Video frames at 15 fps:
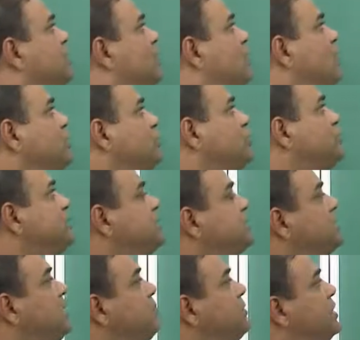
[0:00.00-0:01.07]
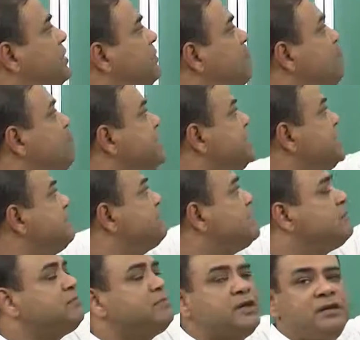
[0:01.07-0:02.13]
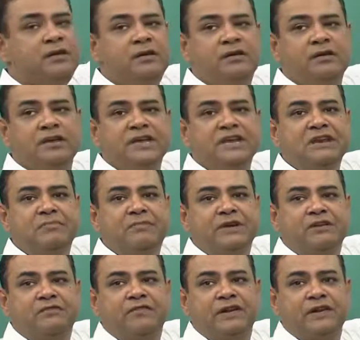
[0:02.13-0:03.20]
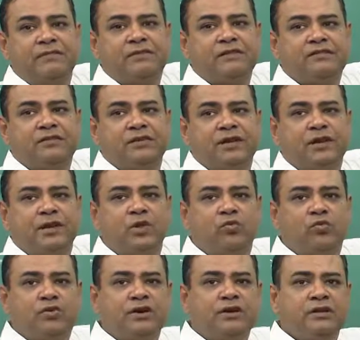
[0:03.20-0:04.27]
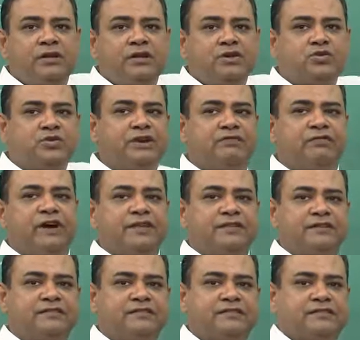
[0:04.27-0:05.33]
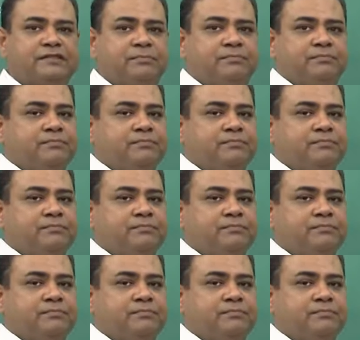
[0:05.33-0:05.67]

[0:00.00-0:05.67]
what would be the number of minimum independent variables required to define the system.